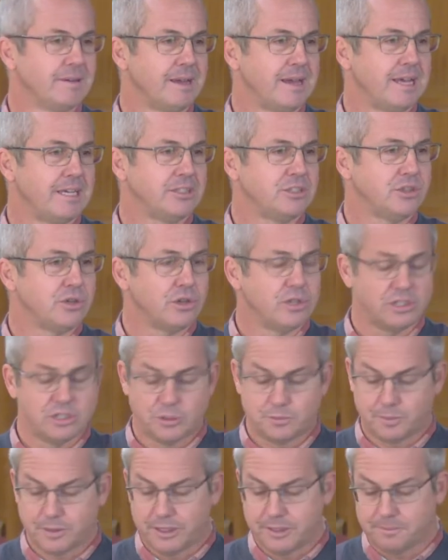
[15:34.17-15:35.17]
As
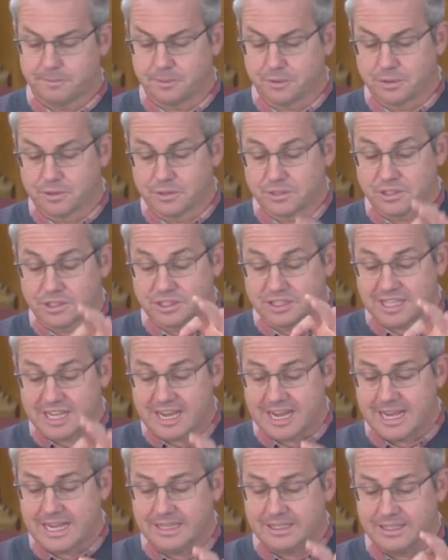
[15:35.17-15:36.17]
God's people
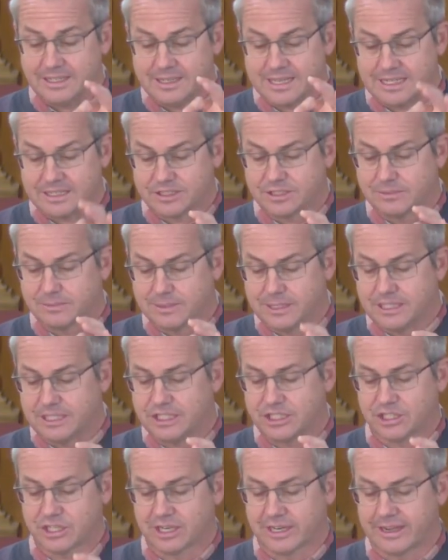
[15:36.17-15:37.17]
stand in that
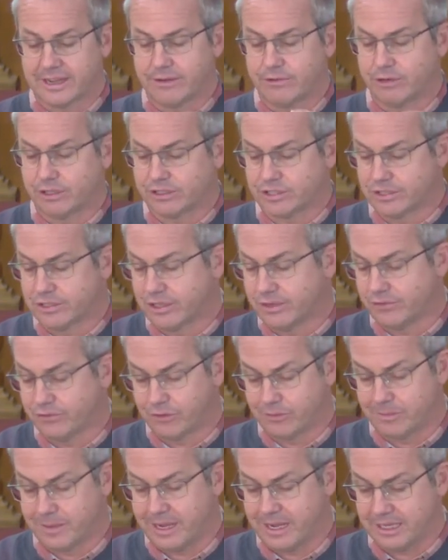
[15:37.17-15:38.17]
diminished land, returned
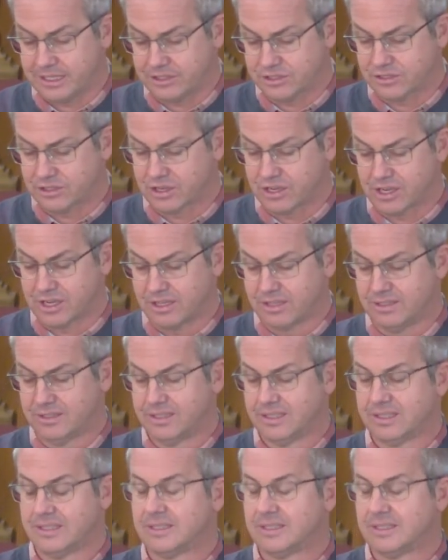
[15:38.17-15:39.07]
from exile,